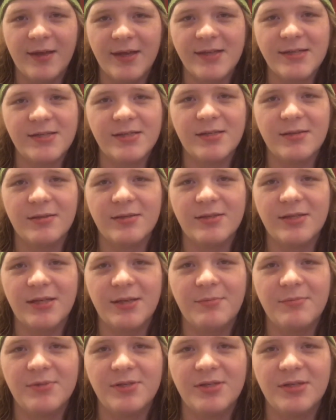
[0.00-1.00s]
this
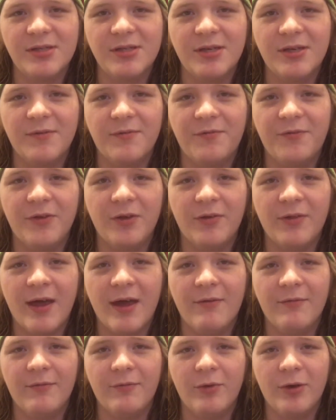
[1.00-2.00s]
seems to fill
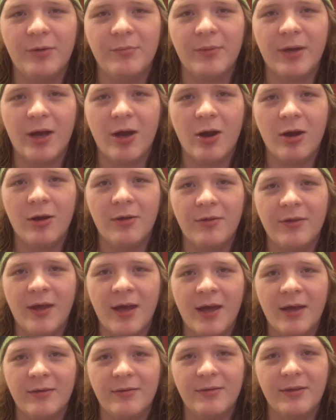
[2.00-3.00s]
that void in my heart
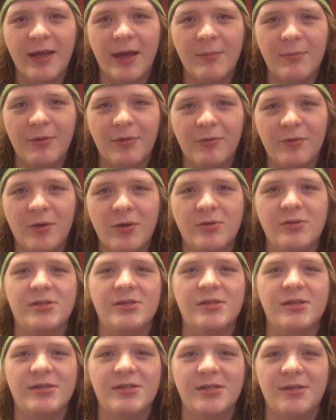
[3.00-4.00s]
that Game of Thrones
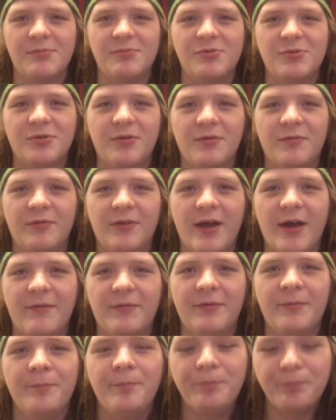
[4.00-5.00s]
seemed to have
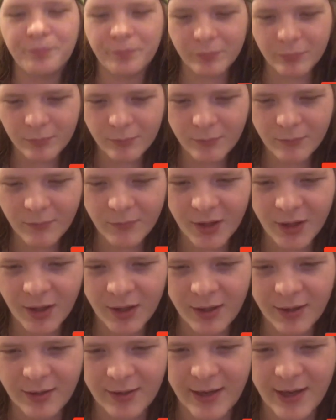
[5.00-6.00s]
left.
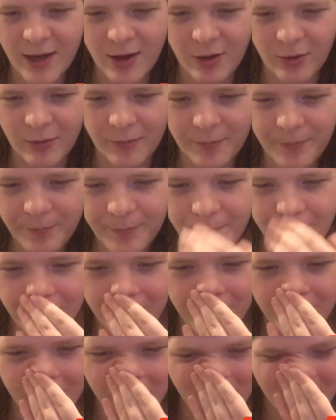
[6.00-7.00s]
Now,
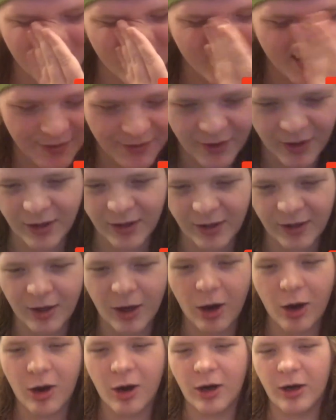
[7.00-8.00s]

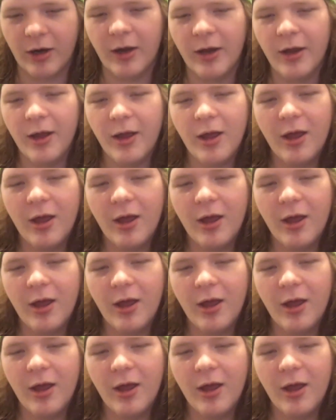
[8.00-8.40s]
there are